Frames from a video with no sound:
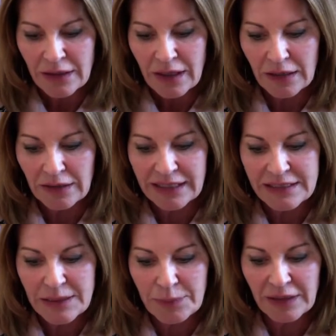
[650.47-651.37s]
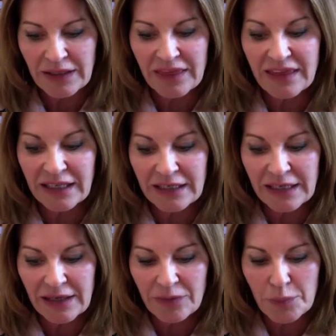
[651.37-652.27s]
like it's dimpling,
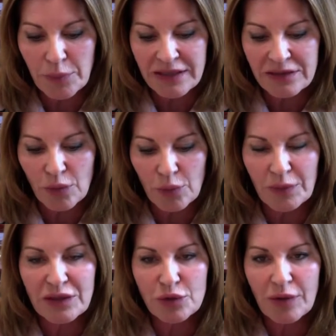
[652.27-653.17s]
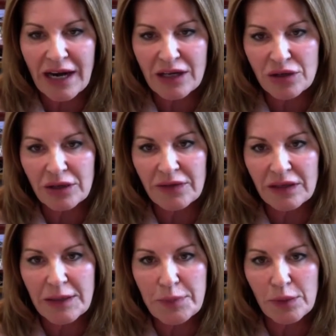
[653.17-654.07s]
thickening of the breast or retraction of
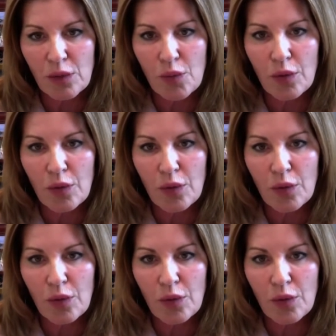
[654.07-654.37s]
the nipple,